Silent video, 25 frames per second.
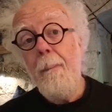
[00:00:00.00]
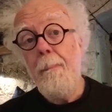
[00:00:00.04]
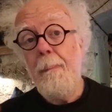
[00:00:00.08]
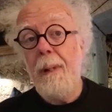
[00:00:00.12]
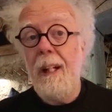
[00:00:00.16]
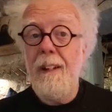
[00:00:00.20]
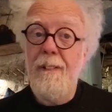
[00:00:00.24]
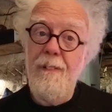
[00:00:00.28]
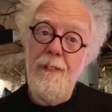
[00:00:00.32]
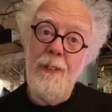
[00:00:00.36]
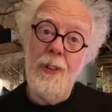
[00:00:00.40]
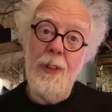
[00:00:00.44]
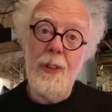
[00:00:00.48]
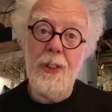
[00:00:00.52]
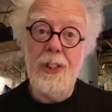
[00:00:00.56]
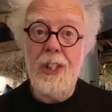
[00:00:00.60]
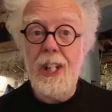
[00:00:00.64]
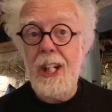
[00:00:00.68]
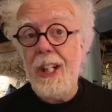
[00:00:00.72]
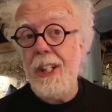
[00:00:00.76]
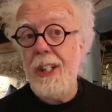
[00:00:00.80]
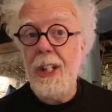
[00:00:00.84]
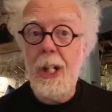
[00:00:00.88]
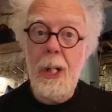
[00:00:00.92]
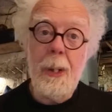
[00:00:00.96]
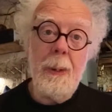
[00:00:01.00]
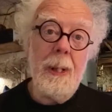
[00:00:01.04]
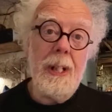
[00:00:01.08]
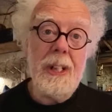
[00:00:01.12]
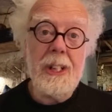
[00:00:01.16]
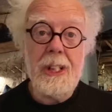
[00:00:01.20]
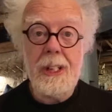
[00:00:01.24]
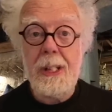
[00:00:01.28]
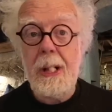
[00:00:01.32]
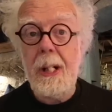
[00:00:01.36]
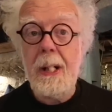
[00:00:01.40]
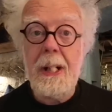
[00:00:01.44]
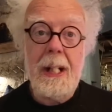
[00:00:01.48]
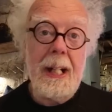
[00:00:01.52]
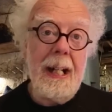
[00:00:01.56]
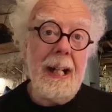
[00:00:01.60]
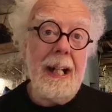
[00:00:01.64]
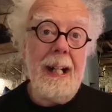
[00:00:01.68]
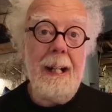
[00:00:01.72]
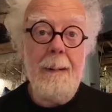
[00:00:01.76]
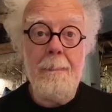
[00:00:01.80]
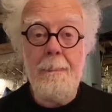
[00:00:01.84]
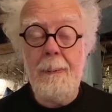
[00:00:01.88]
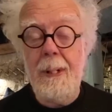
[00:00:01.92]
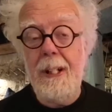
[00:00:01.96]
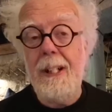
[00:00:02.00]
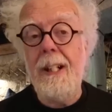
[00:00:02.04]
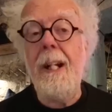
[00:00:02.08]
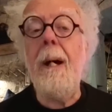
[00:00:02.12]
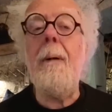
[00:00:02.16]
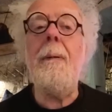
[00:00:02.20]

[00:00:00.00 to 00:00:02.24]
before they know it's going to happen.